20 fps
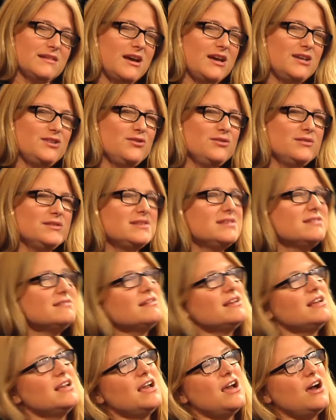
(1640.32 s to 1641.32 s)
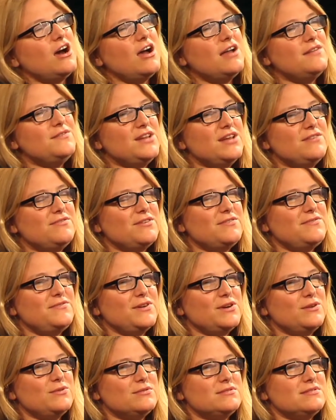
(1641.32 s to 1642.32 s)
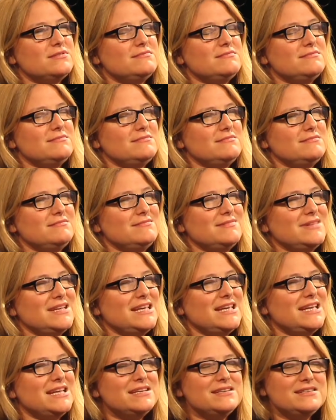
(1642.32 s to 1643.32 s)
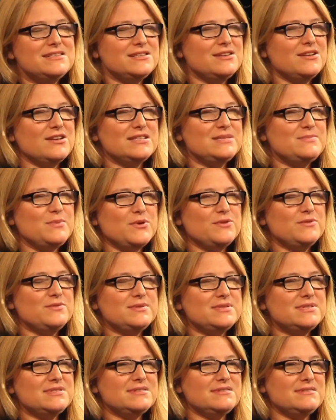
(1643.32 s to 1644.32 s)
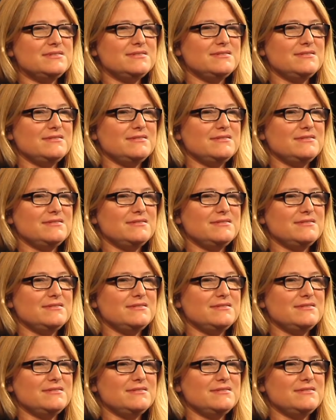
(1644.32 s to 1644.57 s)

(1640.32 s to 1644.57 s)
I've never felt hindered, I suppose.